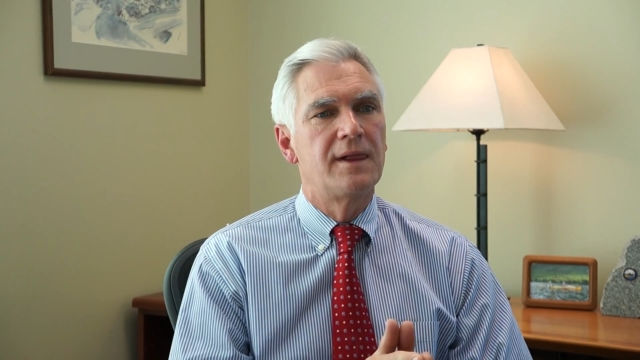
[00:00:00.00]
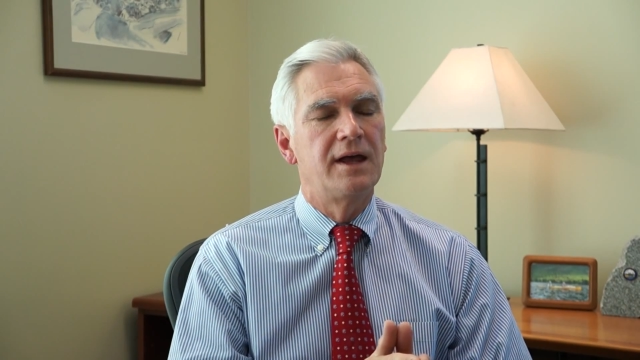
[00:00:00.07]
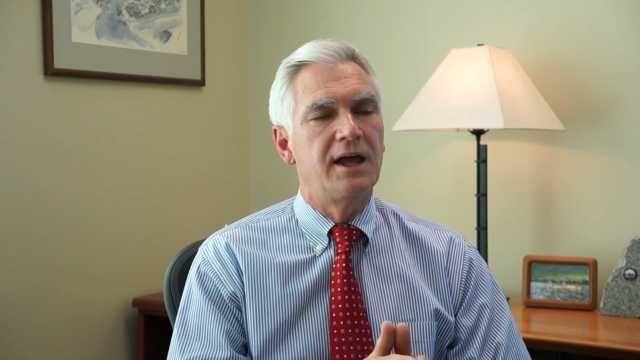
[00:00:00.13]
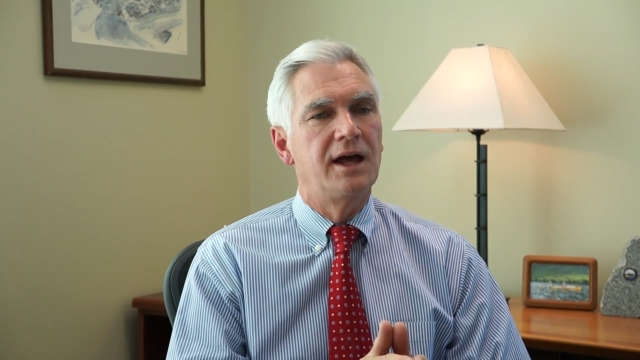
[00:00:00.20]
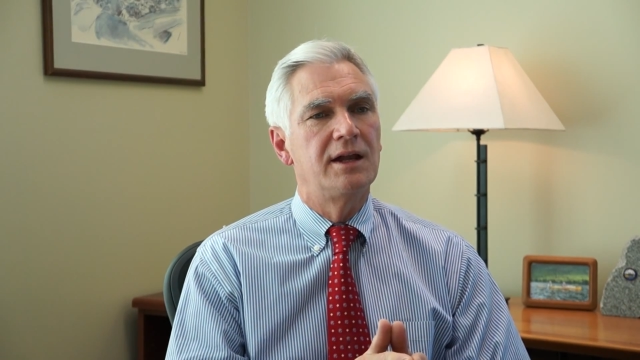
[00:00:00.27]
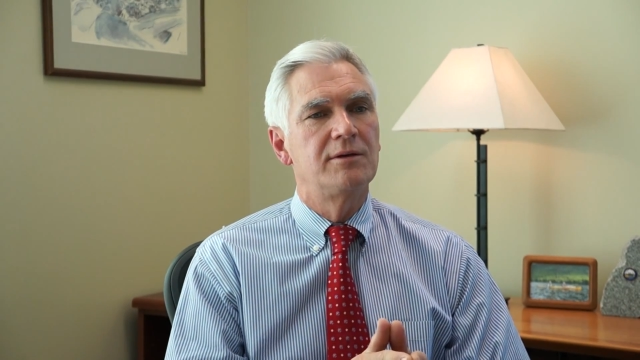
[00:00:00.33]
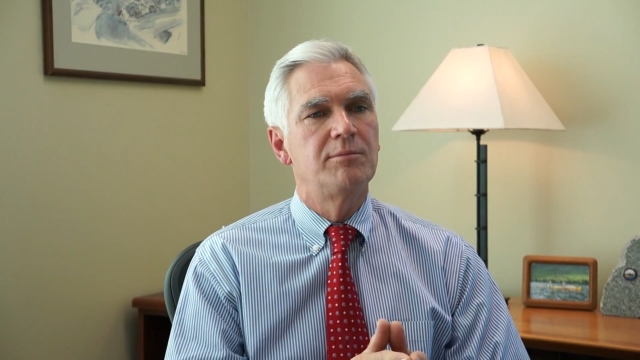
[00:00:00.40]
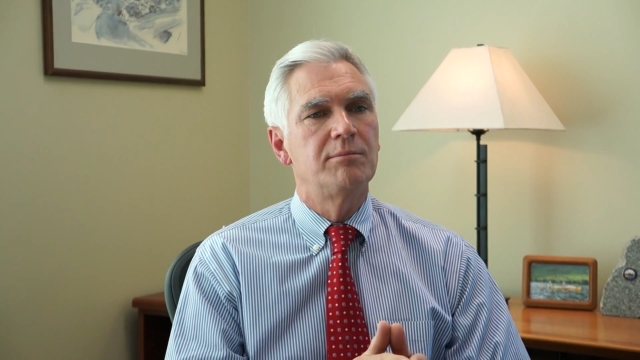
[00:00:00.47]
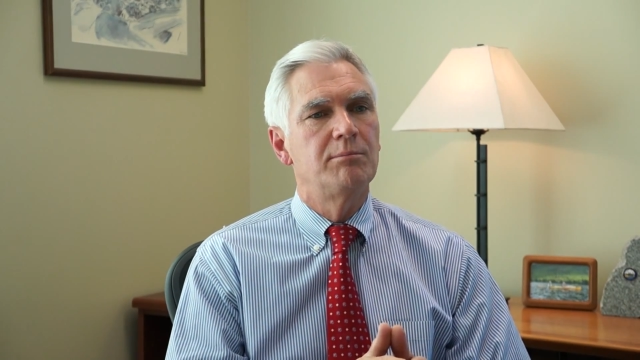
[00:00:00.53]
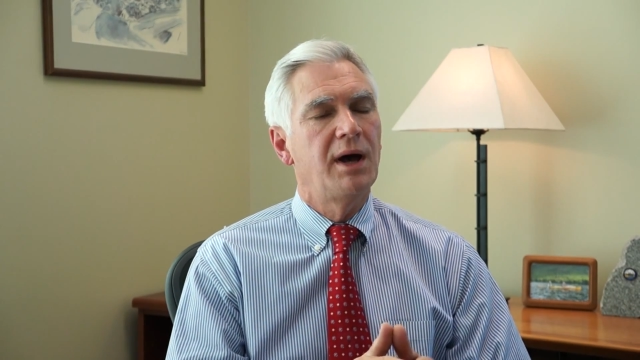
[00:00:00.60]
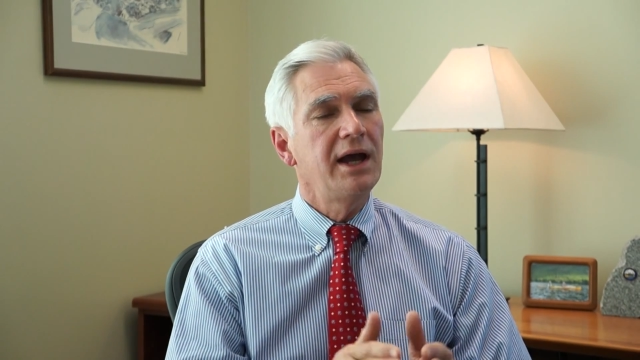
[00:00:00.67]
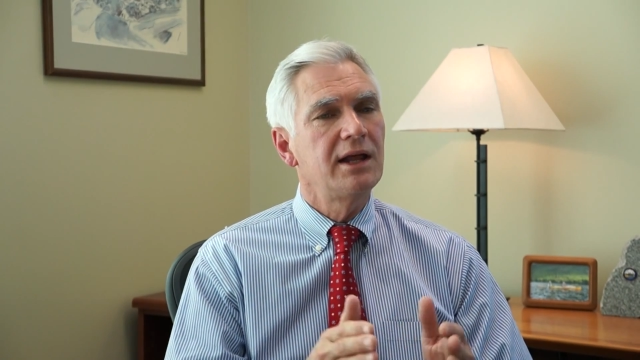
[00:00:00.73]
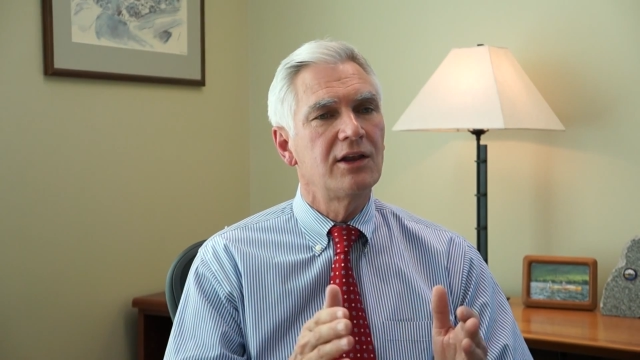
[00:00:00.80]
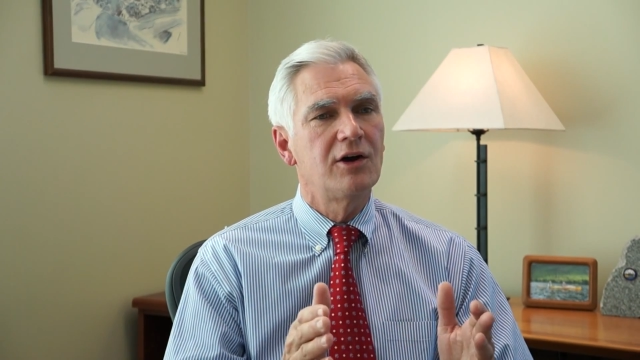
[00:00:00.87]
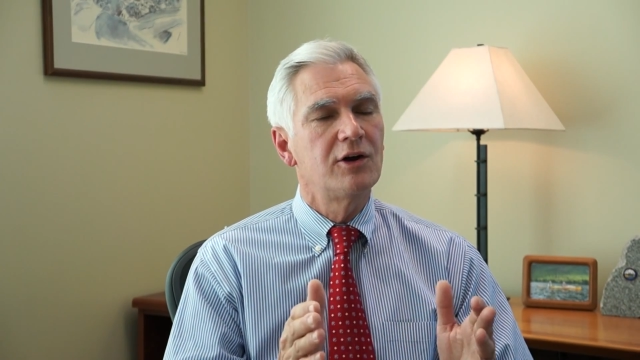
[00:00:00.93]
and
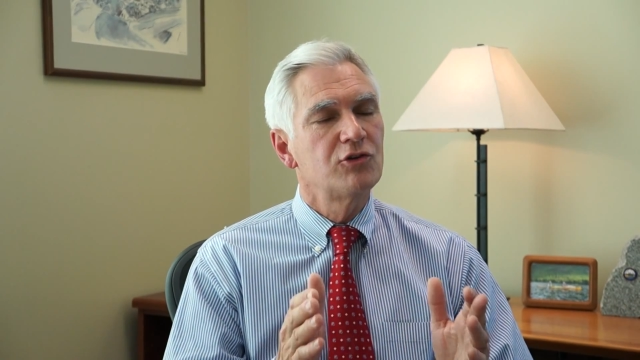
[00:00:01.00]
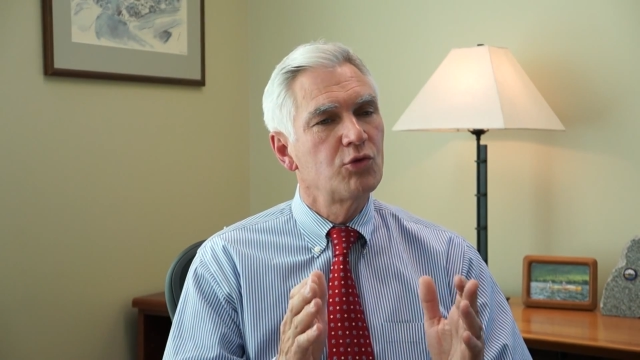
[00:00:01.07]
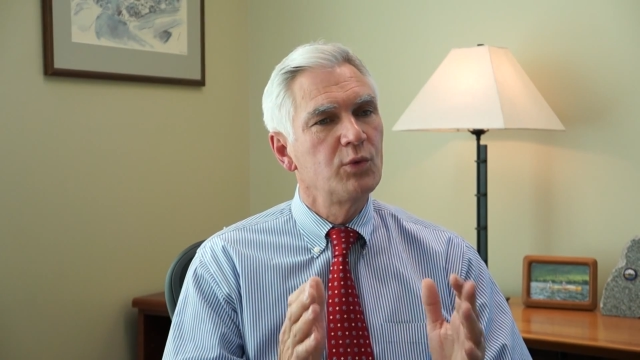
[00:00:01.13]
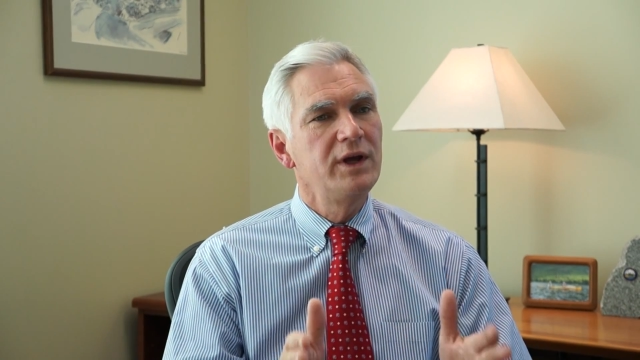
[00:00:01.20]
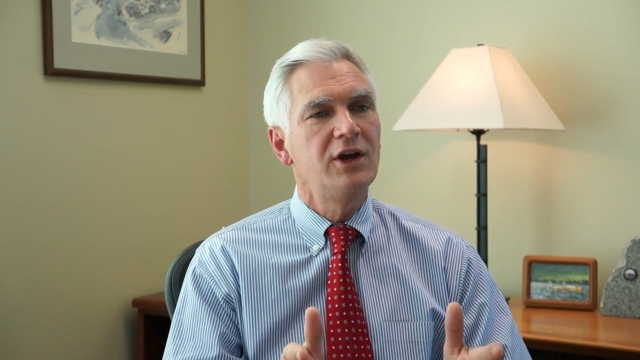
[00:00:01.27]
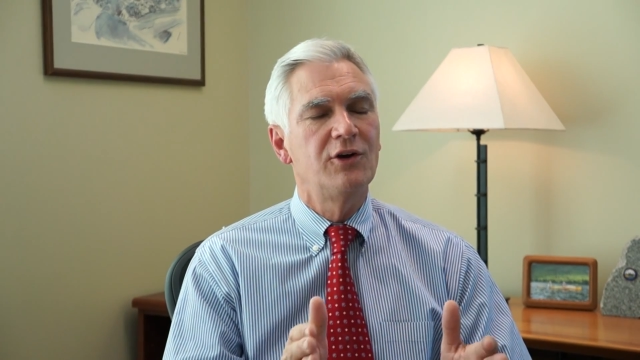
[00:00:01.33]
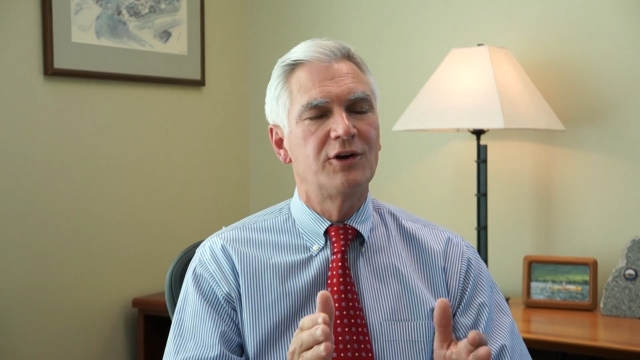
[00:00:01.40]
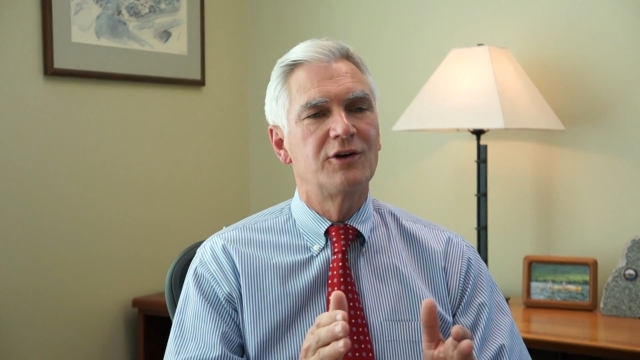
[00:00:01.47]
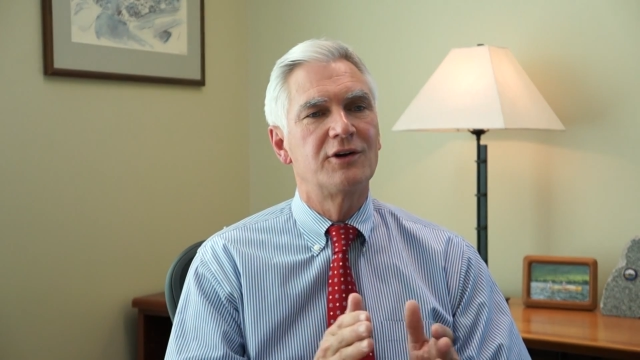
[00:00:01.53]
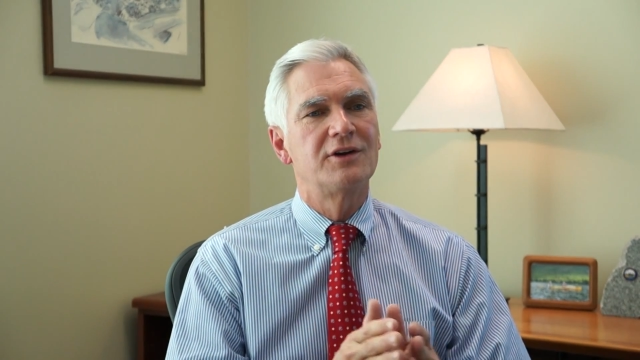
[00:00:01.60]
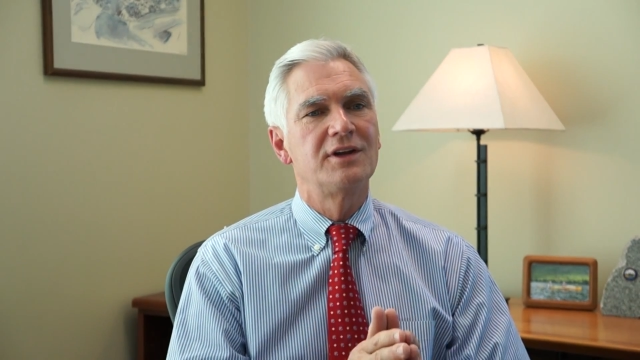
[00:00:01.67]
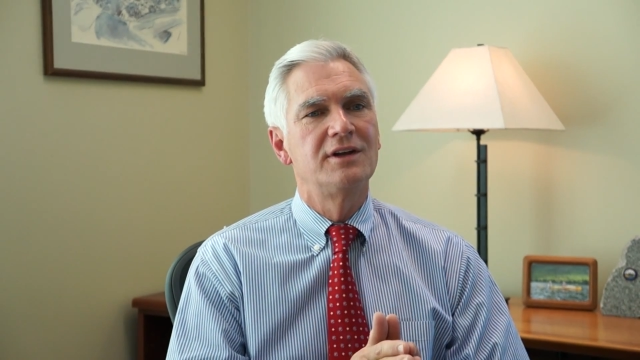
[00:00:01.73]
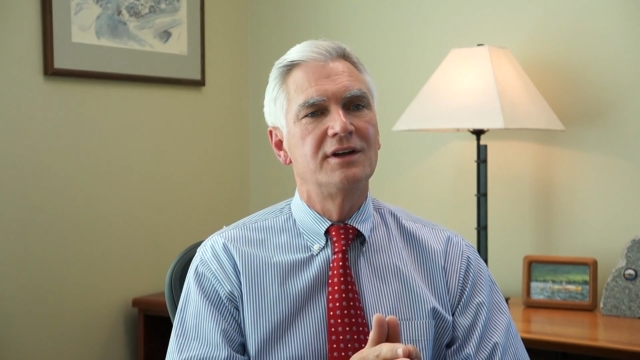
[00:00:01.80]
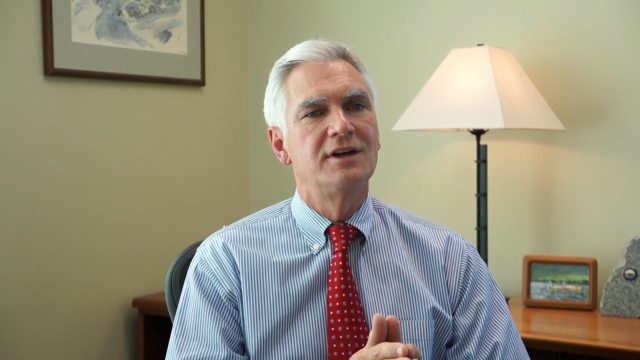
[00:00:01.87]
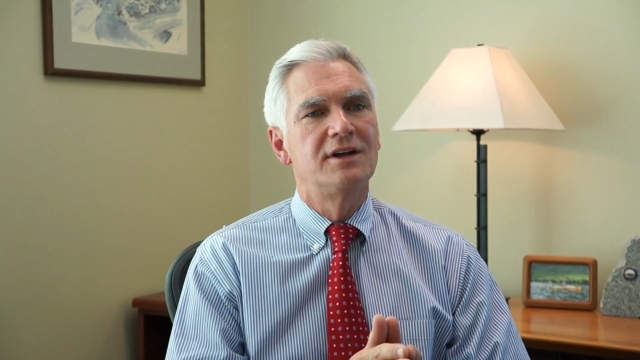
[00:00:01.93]
by and large we heard